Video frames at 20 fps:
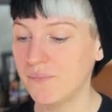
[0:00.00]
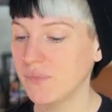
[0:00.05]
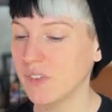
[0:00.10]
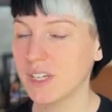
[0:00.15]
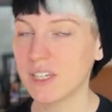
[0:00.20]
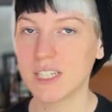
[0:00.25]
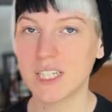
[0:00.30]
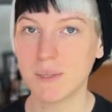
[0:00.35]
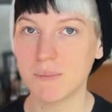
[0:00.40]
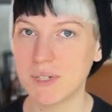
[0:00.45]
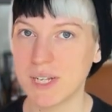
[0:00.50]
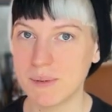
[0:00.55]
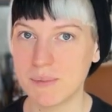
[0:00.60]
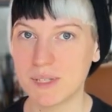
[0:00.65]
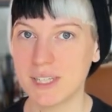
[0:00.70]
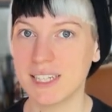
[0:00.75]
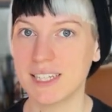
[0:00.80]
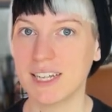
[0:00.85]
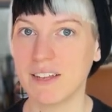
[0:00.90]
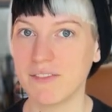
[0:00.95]
because sometimes
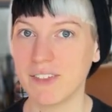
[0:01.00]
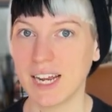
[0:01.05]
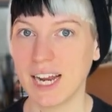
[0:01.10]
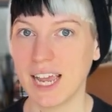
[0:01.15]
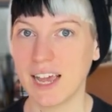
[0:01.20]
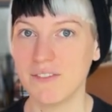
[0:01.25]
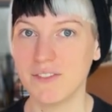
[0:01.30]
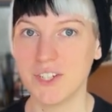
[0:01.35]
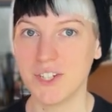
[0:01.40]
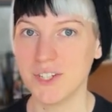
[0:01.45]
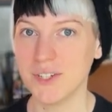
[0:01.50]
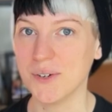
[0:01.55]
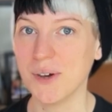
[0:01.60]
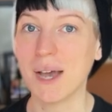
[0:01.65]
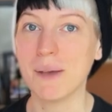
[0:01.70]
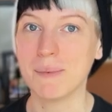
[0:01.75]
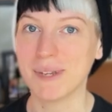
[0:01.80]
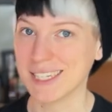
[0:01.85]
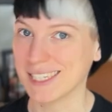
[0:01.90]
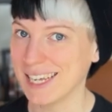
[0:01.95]
the stuff that I have to do,
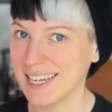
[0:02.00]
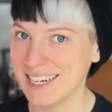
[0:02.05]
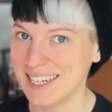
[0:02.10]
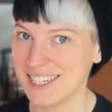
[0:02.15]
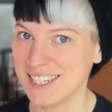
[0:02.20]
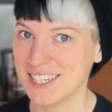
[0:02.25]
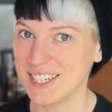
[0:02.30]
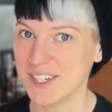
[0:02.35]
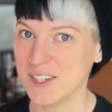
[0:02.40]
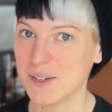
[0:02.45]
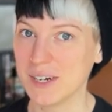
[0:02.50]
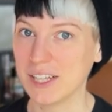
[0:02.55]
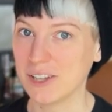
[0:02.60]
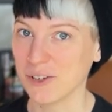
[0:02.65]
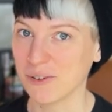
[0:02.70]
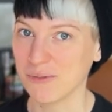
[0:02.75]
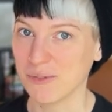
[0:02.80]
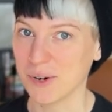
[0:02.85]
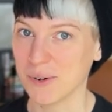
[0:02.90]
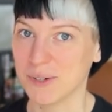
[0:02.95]
I'm excited to do and I
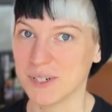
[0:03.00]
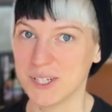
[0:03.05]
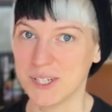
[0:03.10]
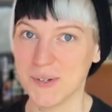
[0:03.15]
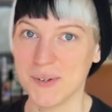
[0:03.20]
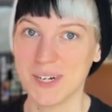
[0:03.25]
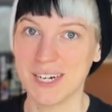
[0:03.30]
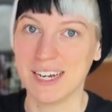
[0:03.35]
look forward to it.